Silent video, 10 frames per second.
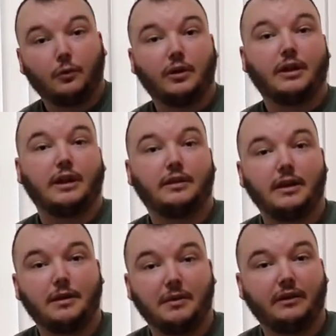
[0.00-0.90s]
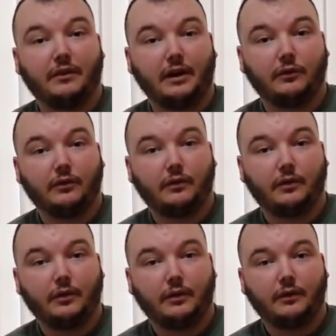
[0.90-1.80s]
we're going to get the meat
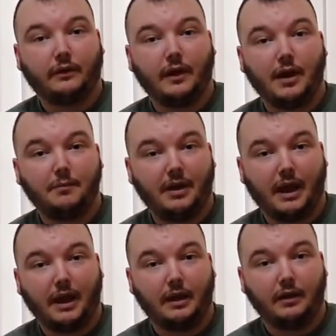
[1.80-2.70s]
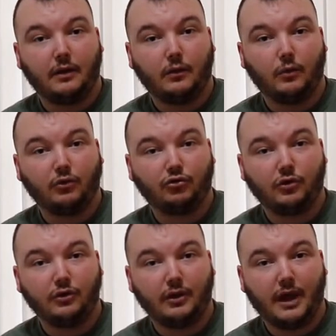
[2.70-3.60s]
slicers set up, and we'll
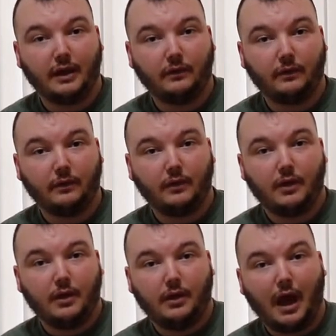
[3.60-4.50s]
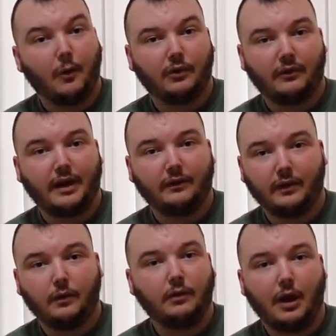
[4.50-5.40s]
show you guys how we're
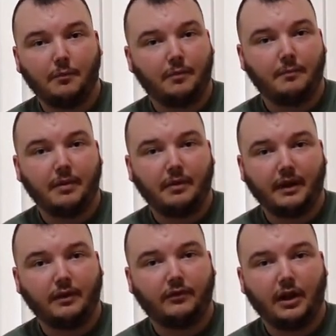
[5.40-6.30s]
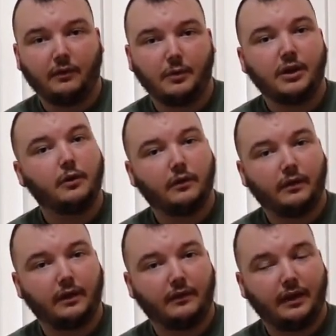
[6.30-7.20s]
slicing, how thick of cuts we
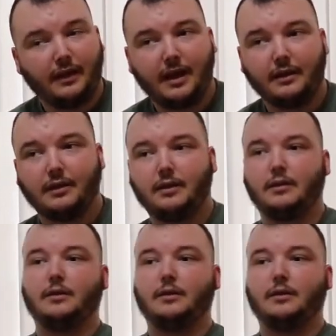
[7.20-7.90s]
use, things like that.